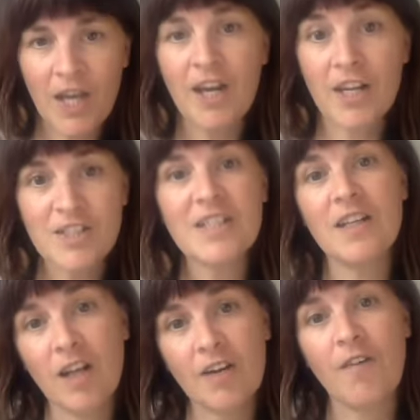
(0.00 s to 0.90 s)
And I
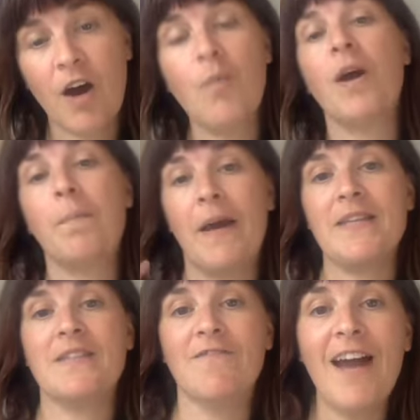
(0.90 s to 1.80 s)
did a lot of artwork
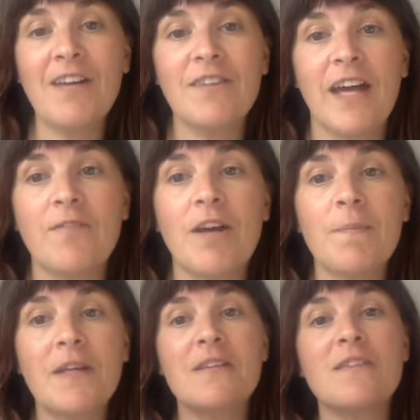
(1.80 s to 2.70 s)
based around that,
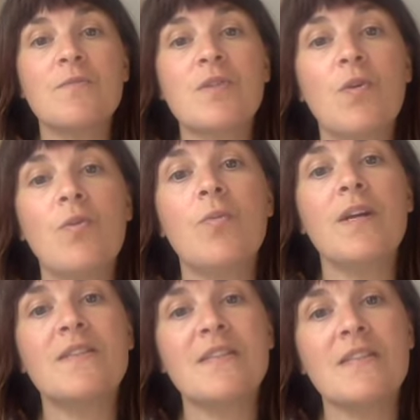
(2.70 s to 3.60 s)
right? Because it was
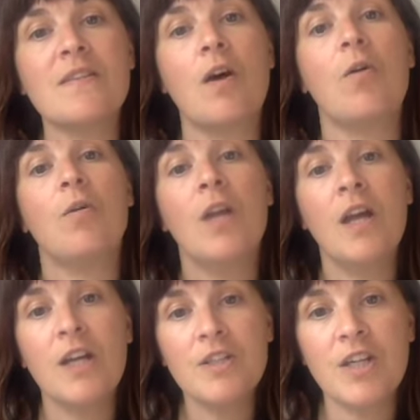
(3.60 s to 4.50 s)
always this soul
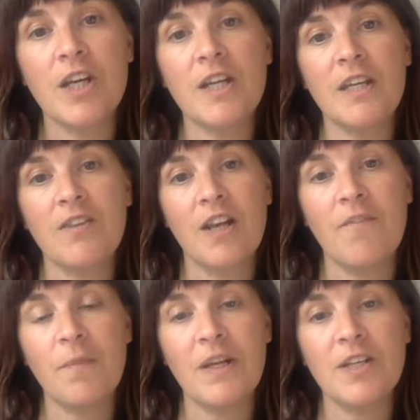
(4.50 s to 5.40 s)
journey that
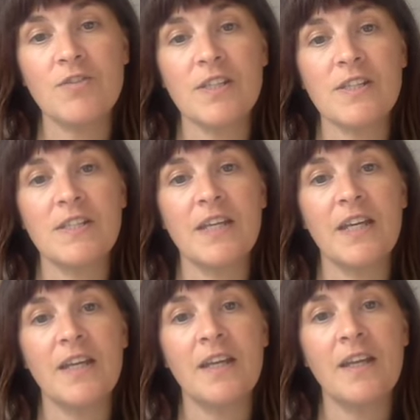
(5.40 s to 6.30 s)
I've been interested
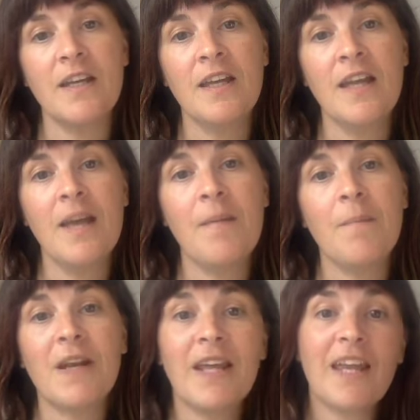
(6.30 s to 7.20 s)
in.
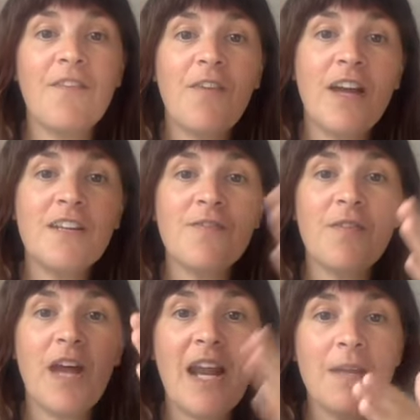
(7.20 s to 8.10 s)
But like if I'd
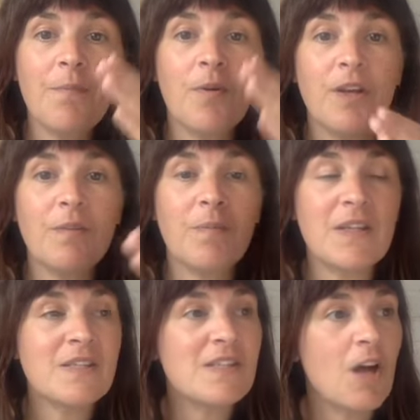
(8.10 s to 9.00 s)
have at any point
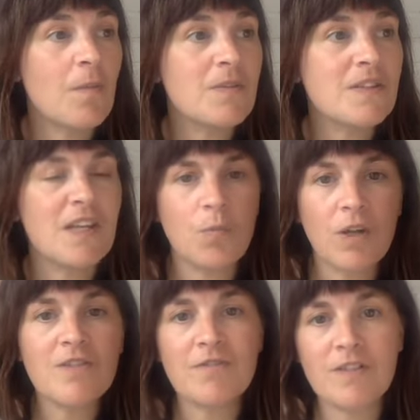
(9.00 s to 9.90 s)
been stopped and said,
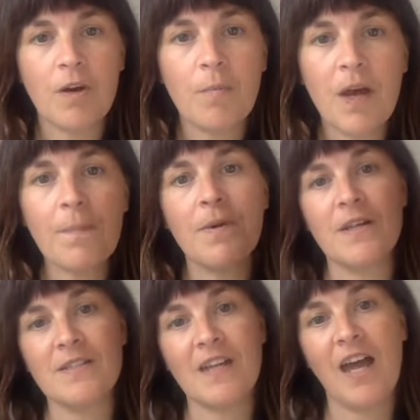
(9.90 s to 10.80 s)
what's your soul
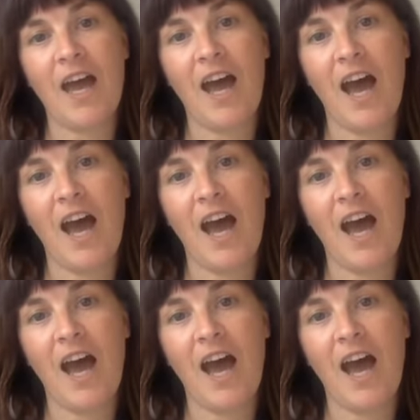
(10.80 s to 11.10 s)
purpose?